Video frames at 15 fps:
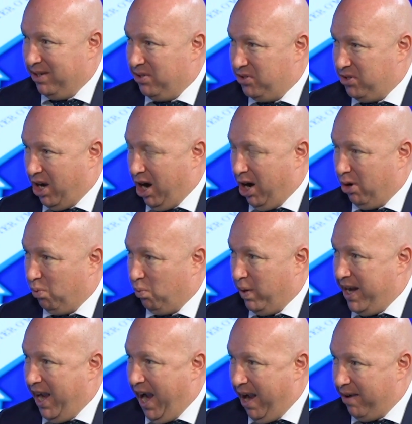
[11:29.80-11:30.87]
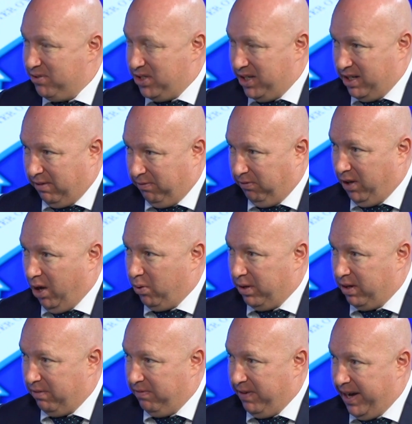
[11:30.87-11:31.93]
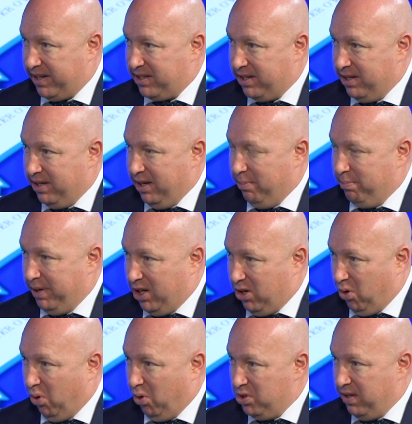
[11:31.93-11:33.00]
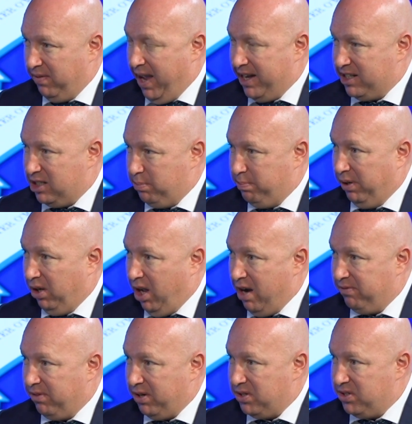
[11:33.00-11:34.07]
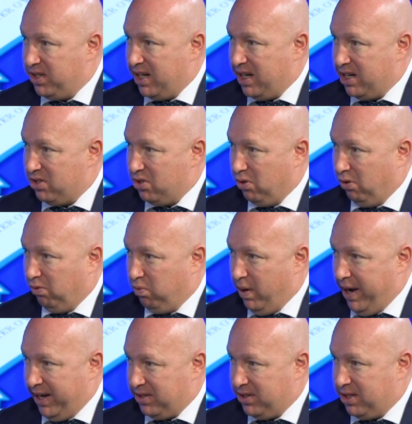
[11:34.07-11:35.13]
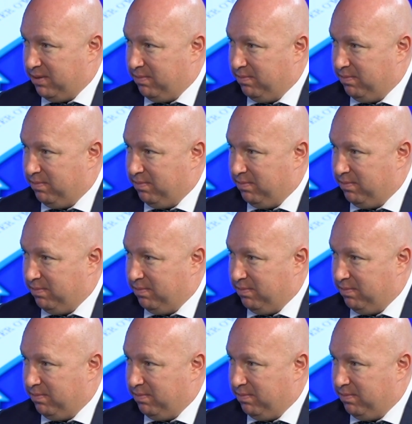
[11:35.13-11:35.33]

So we have seen a flow-on effect because of that spillover in Sydney's northwest.